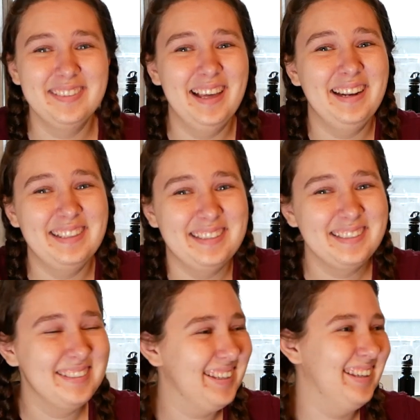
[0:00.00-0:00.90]
that
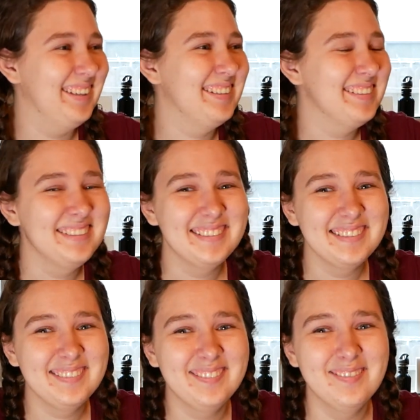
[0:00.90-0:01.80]
it's good.
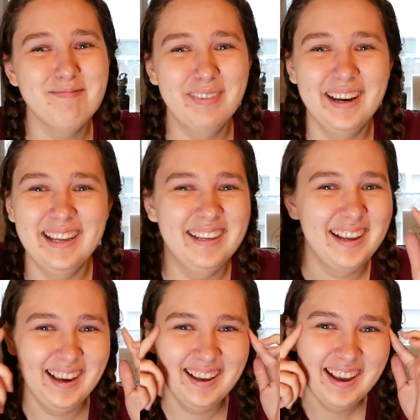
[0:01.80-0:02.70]
But
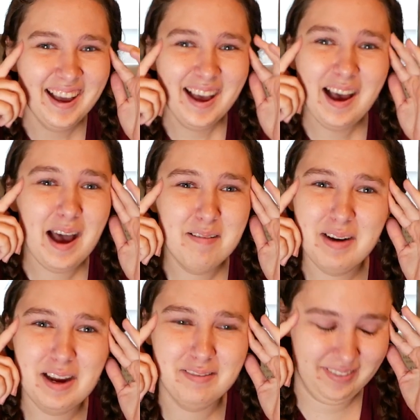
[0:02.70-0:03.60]
I
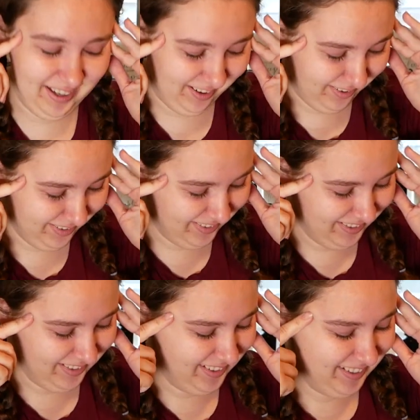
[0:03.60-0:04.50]
might fail.
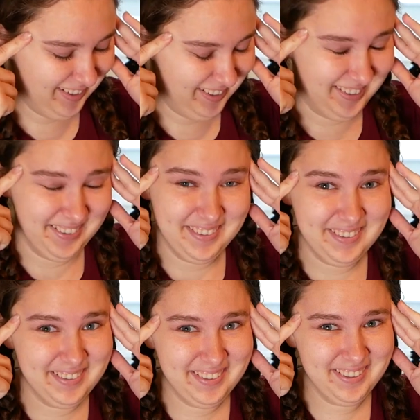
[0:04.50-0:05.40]

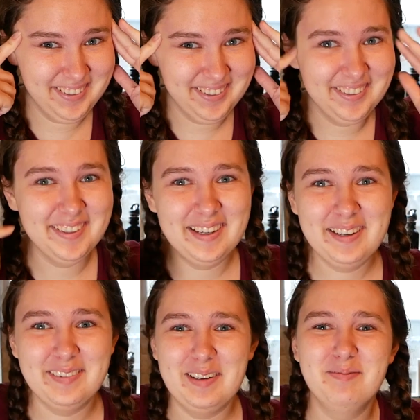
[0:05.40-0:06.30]
Oh
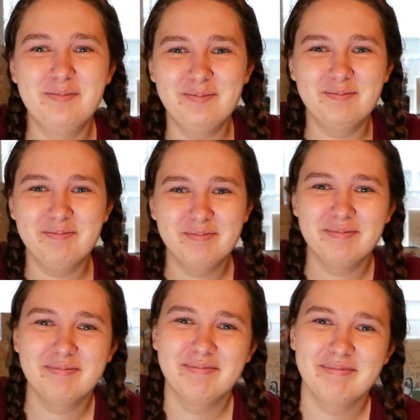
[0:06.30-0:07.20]
well.
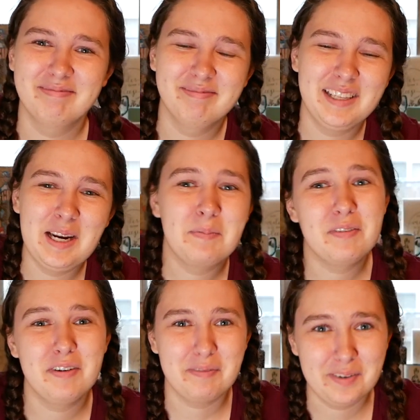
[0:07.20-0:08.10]
It'll be
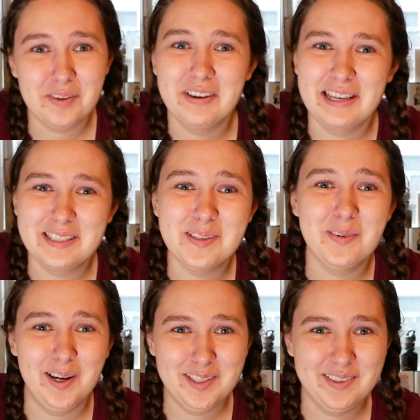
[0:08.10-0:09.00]
fun for you guys to
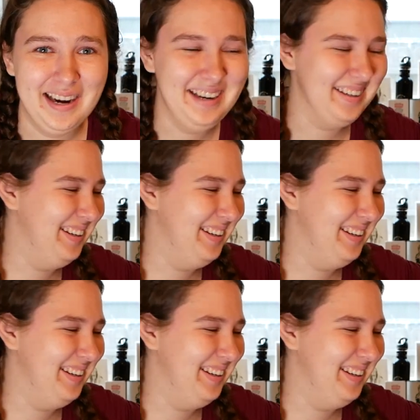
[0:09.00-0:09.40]
watch, right?